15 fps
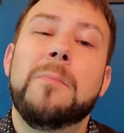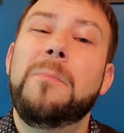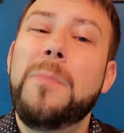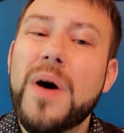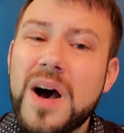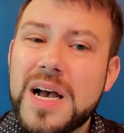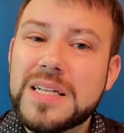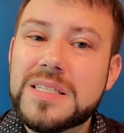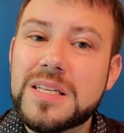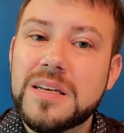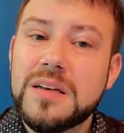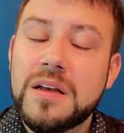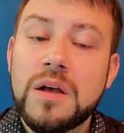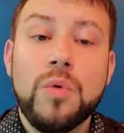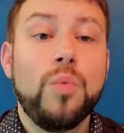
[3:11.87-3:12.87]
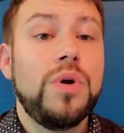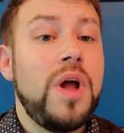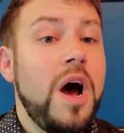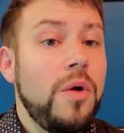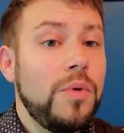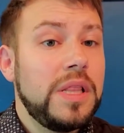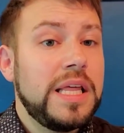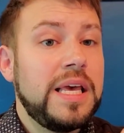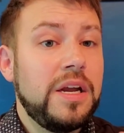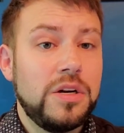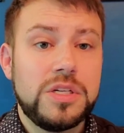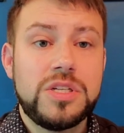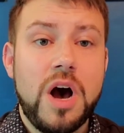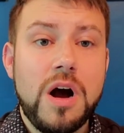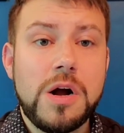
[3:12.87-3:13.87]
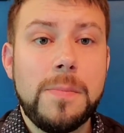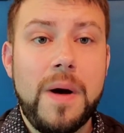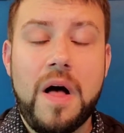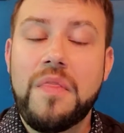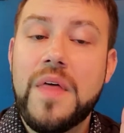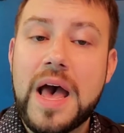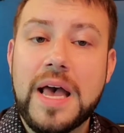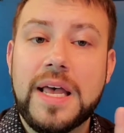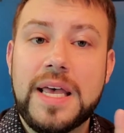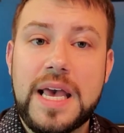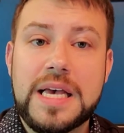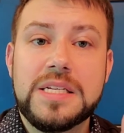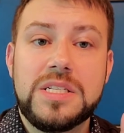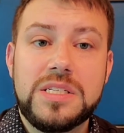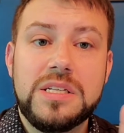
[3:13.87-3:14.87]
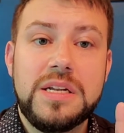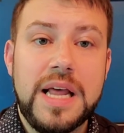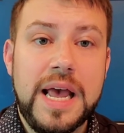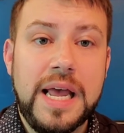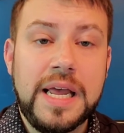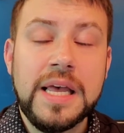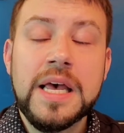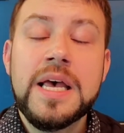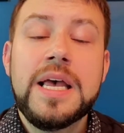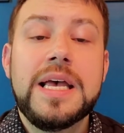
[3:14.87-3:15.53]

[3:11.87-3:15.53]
But we're not really here to talk about that case today.